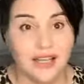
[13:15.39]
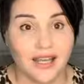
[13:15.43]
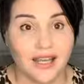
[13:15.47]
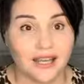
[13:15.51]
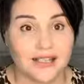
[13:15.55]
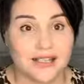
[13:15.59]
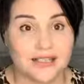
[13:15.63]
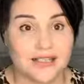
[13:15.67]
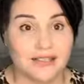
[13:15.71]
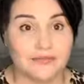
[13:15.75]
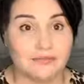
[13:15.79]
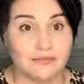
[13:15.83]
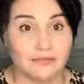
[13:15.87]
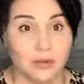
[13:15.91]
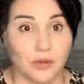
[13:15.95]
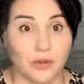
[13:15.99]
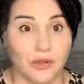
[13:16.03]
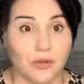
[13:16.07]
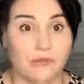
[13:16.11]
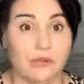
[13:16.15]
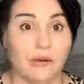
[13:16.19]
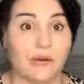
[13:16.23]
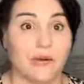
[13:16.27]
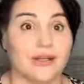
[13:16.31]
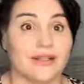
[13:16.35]
It's
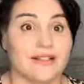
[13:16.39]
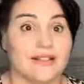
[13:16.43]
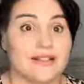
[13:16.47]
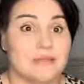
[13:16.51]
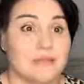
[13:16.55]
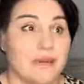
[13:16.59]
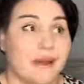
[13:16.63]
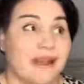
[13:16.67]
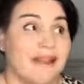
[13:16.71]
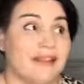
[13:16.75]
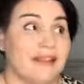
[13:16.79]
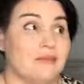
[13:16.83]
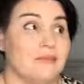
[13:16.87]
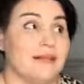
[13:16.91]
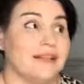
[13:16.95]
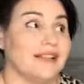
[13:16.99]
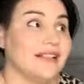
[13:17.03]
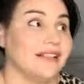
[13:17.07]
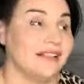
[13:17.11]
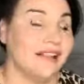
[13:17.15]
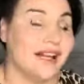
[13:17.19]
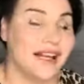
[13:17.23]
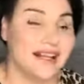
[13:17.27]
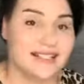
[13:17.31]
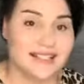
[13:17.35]
more important to pay them at
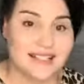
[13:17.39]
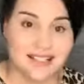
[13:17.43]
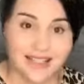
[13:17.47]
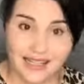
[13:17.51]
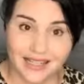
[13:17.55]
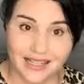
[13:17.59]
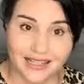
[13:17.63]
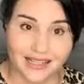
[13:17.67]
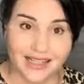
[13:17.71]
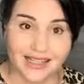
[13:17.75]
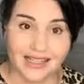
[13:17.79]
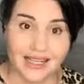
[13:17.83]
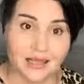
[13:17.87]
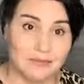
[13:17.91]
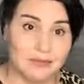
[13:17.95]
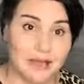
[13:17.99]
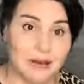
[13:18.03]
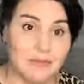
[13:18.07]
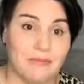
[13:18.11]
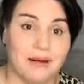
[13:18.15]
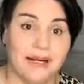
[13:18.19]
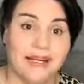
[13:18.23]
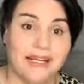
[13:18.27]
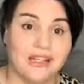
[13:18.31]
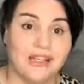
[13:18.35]
the last second and keep
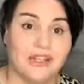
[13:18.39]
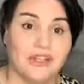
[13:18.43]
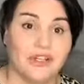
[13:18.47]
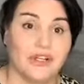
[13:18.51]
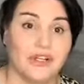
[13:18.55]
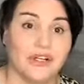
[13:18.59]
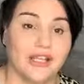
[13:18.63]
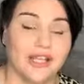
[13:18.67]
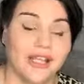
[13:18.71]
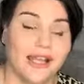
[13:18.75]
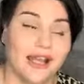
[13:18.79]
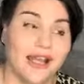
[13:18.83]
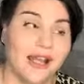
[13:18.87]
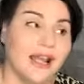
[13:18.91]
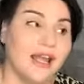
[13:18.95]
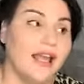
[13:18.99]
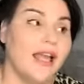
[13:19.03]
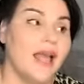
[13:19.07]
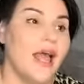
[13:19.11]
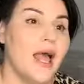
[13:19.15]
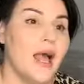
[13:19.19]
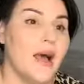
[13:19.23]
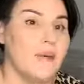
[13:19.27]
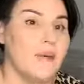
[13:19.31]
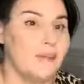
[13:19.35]
that money in your account.
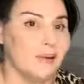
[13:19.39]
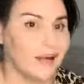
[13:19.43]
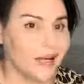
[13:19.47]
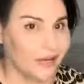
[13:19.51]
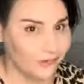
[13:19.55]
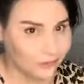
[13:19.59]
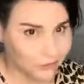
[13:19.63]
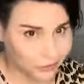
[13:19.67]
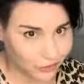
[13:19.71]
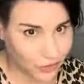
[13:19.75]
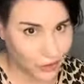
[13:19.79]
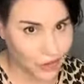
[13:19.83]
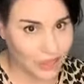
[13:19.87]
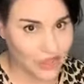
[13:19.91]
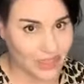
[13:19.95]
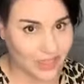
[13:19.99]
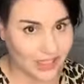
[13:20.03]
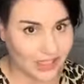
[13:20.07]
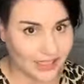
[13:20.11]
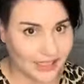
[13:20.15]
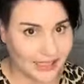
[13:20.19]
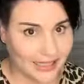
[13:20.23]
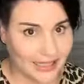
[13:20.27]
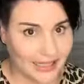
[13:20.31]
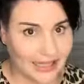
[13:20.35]
But
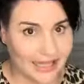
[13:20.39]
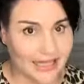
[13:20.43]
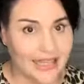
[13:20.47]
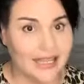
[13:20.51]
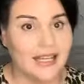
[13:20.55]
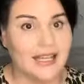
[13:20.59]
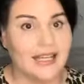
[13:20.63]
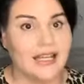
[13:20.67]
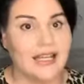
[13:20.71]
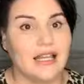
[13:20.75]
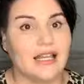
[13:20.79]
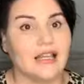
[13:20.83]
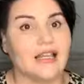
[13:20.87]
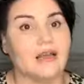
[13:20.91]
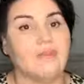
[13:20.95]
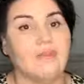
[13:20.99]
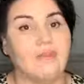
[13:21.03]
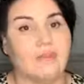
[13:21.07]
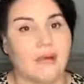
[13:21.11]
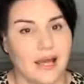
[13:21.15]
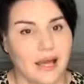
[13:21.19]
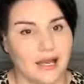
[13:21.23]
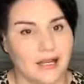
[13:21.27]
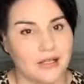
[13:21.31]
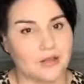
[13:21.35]
unfortunately, the
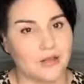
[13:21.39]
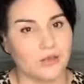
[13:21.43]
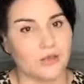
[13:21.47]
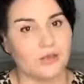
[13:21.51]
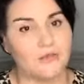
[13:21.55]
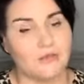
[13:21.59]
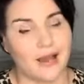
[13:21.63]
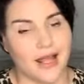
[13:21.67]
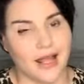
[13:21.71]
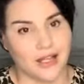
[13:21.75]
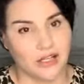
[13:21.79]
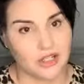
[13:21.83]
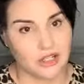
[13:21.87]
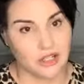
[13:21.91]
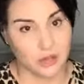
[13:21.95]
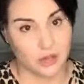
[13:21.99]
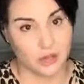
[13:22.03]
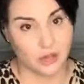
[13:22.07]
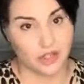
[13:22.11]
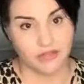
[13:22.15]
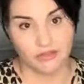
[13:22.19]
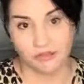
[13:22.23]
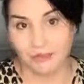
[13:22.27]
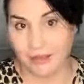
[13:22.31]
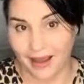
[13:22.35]
banks will make
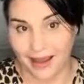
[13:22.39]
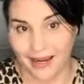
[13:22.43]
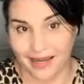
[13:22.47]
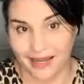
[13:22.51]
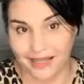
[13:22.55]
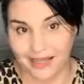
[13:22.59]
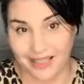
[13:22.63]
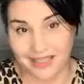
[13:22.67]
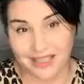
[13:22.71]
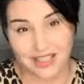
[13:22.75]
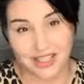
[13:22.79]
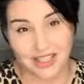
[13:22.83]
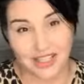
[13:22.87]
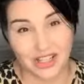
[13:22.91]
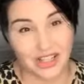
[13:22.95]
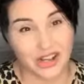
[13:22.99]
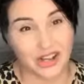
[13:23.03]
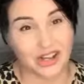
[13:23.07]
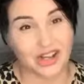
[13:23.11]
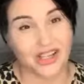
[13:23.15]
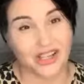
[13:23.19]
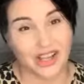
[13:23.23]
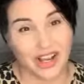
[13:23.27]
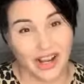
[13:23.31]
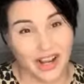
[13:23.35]
sure you've paid it. So you've
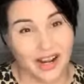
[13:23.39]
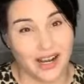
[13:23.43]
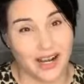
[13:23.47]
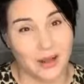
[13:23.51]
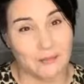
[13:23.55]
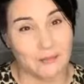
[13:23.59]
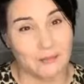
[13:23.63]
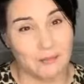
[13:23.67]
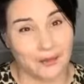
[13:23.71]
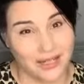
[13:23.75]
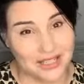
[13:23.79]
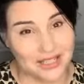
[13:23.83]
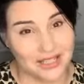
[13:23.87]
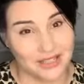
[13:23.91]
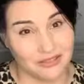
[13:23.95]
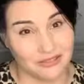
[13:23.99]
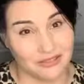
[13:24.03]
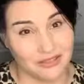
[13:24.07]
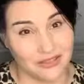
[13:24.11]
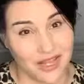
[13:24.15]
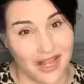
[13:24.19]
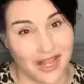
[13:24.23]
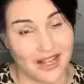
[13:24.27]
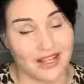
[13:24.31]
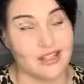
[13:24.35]
got to kind of budget
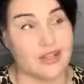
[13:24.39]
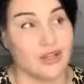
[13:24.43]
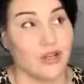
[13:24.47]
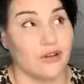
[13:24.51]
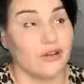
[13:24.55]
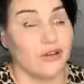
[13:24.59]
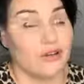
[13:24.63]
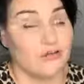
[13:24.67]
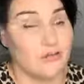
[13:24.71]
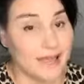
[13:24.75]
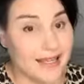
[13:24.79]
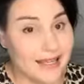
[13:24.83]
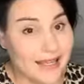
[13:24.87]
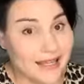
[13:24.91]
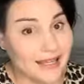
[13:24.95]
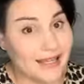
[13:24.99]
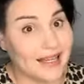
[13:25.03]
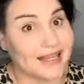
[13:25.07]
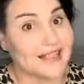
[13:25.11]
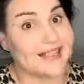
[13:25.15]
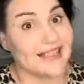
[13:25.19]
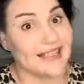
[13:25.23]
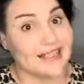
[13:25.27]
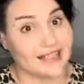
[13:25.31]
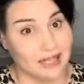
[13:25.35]
for that. So for me,
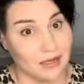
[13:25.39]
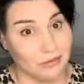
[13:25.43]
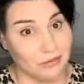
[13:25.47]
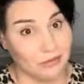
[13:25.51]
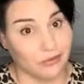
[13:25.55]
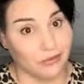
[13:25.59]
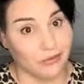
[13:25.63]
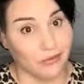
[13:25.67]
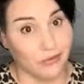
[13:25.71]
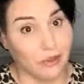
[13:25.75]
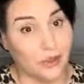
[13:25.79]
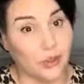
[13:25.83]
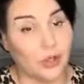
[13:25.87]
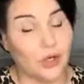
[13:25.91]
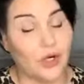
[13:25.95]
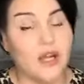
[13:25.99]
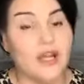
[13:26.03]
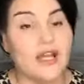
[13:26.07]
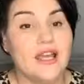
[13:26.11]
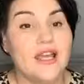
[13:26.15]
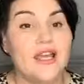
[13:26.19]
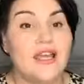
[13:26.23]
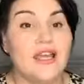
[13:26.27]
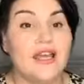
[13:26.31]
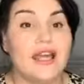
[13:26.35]
as I said before,
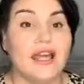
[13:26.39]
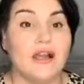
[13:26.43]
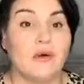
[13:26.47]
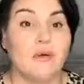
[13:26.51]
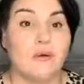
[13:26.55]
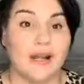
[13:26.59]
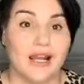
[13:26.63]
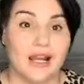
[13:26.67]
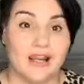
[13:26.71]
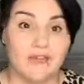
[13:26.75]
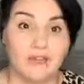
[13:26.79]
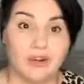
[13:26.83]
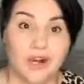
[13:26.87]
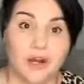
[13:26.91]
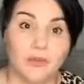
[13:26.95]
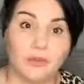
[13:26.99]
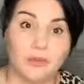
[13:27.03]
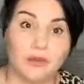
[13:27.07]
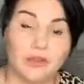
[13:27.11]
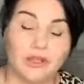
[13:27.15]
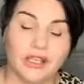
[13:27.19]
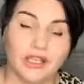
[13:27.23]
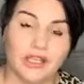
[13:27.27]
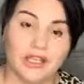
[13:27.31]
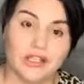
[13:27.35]
whenever I'm
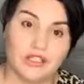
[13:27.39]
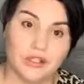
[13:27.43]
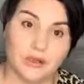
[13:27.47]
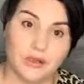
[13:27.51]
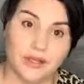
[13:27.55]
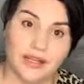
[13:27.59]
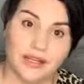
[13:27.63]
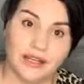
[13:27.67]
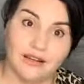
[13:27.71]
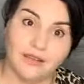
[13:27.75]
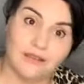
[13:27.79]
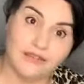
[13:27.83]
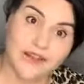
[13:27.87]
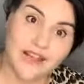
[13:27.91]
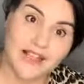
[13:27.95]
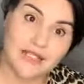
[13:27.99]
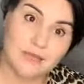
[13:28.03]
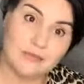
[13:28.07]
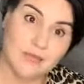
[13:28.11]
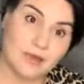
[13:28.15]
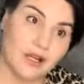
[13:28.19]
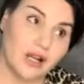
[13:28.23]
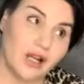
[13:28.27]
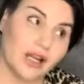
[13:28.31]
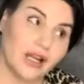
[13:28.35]
looking at doing an
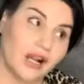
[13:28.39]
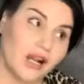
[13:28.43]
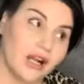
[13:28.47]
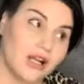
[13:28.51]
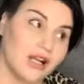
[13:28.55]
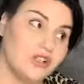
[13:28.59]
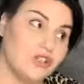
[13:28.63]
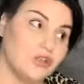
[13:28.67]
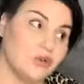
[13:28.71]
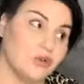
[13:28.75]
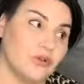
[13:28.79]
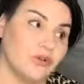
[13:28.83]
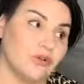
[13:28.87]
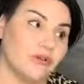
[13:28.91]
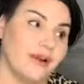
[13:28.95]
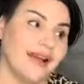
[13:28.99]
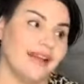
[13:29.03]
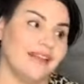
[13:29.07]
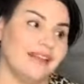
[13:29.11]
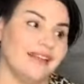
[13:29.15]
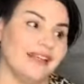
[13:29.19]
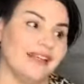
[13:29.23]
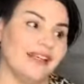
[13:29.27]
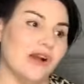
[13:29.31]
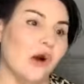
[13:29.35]
investment, I kind of do it
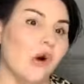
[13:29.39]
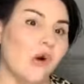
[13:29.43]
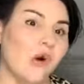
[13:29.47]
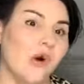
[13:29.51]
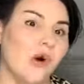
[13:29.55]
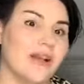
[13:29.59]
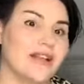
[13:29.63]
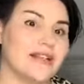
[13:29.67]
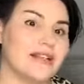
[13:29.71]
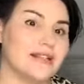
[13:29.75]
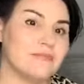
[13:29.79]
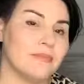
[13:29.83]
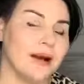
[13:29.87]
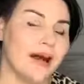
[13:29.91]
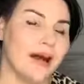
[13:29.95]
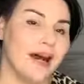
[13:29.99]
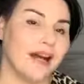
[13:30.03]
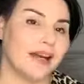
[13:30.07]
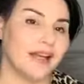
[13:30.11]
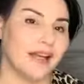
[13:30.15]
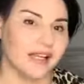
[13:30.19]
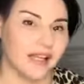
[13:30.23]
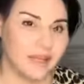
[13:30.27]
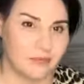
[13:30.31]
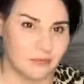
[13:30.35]
around the August
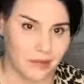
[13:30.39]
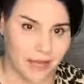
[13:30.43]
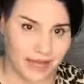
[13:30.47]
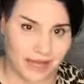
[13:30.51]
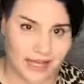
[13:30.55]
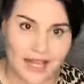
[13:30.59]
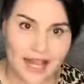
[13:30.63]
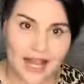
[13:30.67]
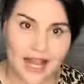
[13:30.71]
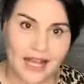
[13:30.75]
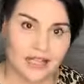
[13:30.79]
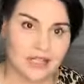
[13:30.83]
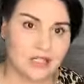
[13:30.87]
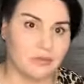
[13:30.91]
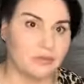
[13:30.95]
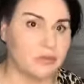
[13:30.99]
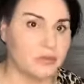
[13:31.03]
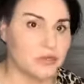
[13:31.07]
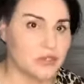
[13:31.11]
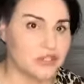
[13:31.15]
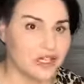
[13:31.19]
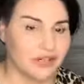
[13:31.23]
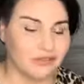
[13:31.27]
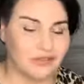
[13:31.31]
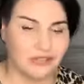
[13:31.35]
mark. I get my accountant to
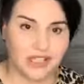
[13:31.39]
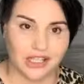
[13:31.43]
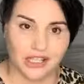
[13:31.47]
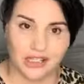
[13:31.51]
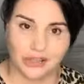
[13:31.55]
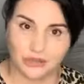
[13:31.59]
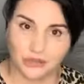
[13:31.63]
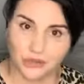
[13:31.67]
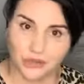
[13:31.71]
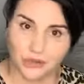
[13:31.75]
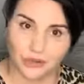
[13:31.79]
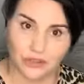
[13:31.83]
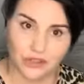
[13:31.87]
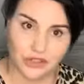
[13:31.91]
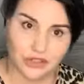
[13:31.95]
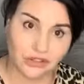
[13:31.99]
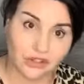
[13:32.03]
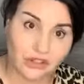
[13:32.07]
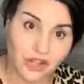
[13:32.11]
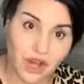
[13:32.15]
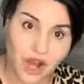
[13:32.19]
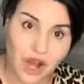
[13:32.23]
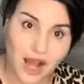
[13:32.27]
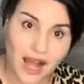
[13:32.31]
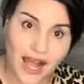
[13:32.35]
push everything through in
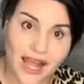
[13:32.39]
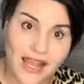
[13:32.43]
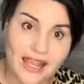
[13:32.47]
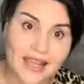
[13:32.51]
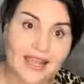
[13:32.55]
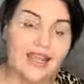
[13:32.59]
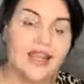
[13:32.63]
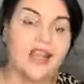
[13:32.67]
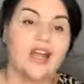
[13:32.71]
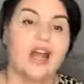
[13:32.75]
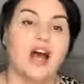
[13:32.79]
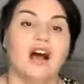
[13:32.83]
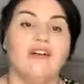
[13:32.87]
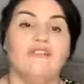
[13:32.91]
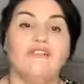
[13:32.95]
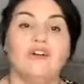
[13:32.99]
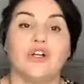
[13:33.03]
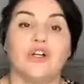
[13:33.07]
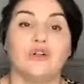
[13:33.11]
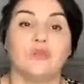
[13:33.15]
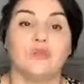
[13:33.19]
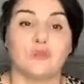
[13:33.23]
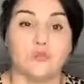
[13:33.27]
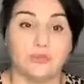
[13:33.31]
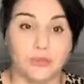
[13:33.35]
July. I've
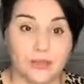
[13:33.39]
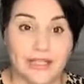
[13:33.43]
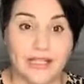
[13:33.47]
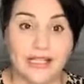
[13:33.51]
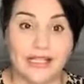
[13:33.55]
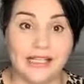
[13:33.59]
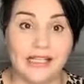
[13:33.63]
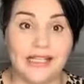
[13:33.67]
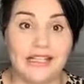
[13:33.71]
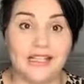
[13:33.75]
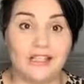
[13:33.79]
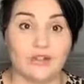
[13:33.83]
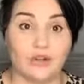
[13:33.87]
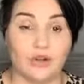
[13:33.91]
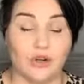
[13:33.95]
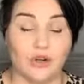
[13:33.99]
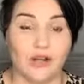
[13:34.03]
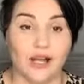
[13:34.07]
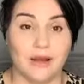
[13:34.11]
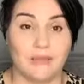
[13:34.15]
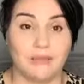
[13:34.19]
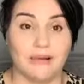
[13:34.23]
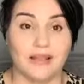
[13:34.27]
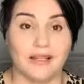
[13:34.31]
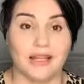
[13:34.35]
got a really strong
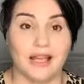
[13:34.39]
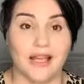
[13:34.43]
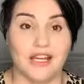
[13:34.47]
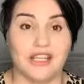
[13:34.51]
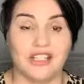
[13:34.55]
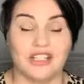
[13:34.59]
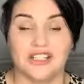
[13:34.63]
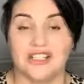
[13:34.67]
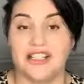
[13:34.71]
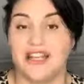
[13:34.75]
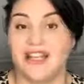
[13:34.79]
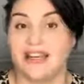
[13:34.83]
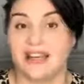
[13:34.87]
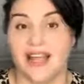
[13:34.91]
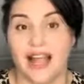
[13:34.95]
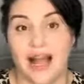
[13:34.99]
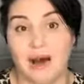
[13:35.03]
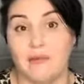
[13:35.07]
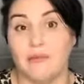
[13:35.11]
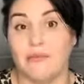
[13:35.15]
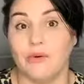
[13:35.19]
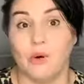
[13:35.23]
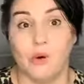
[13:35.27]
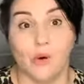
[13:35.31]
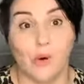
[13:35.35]
application then
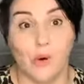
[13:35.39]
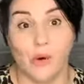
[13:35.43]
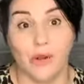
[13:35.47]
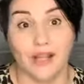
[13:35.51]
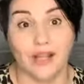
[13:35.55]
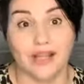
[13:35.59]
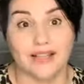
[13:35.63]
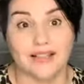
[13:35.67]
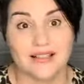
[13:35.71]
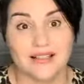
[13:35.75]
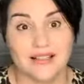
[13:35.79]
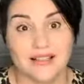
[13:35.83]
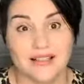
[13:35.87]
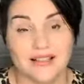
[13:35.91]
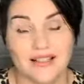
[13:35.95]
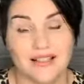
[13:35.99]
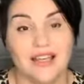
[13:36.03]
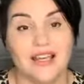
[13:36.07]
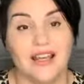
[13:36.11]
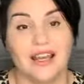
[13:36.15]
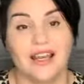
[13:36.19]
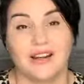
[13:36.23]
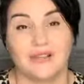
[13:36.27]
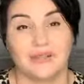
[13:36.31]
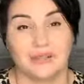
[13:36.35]
come August.
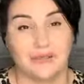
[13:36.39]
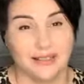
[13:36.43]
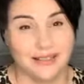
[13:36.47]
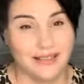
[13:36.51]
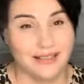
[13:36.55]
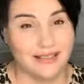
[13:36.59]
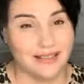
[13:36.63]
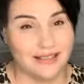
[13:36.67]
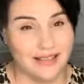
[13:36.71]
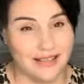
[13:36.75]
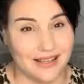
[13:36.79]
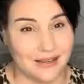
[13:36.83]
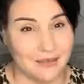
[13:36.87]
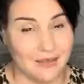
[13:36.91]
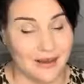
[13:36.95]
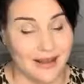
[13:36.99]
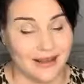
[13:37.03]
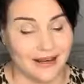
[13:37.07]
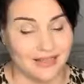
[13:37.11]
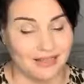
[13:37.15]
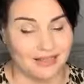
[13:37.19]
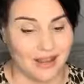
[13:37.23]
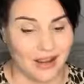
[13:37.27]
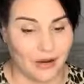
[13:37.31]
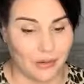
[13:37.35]
And I really think
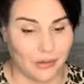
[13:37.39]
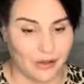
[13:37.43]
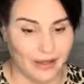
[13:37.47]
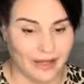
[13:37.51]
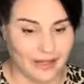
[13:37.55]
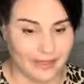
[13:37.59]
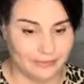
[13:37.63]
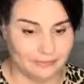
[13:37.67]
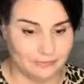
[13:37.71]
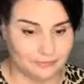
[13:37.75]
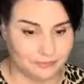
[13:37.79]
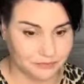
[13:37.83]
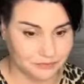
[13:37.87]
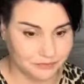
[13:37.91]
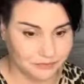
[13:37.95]
about it that way.